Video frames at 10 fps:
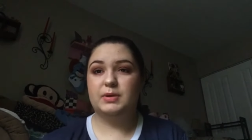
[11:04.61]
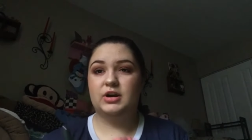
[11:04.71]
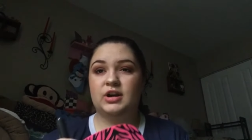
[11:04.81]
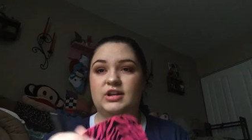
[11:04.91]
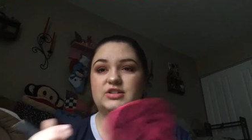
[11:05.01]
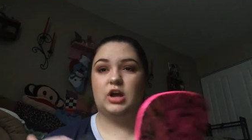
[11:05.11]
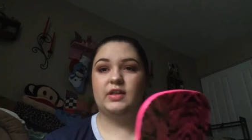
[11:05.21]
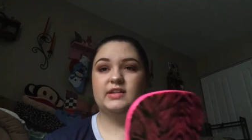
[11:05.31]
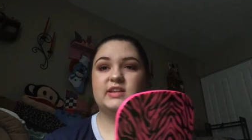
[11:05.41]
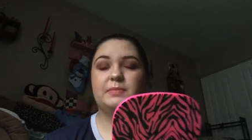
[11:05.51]
burgundies,
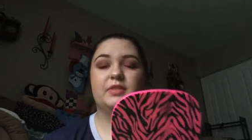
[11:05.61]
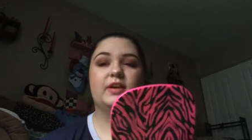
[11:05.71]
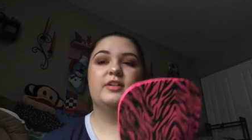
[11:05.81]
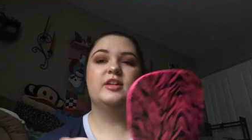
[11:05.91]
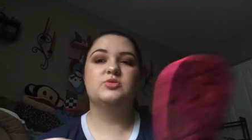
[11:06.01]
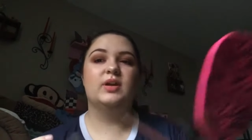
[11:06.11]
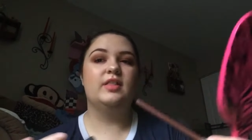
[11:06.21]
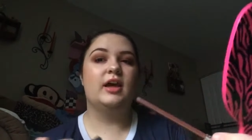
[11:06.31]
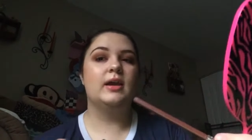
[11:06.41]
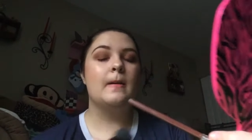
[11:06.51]
all that stuff, but lately that's what
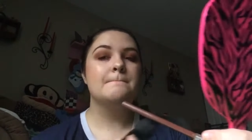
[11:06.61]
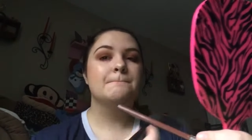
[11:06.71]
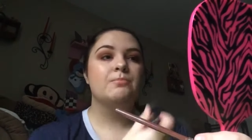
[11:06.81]
I like.